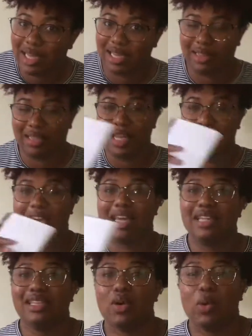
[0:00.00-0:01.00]
And
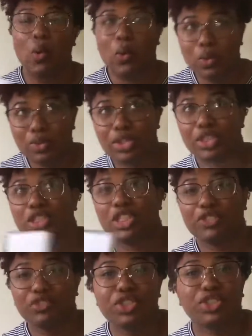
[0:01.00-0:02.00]
in older
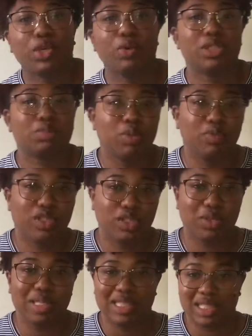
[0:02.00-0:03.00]
TV shows and movies, you
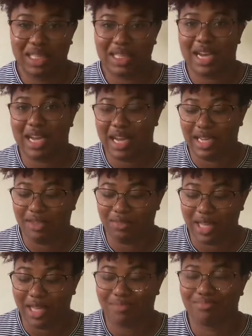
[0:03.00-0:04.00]
can see that kind of
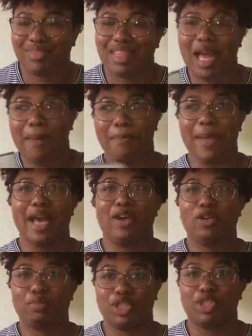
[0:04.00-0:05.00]
not
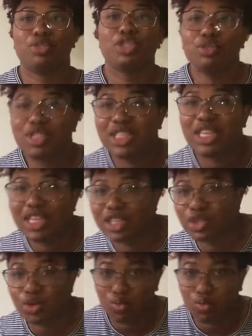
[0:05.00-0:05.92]
battle, but you'll see little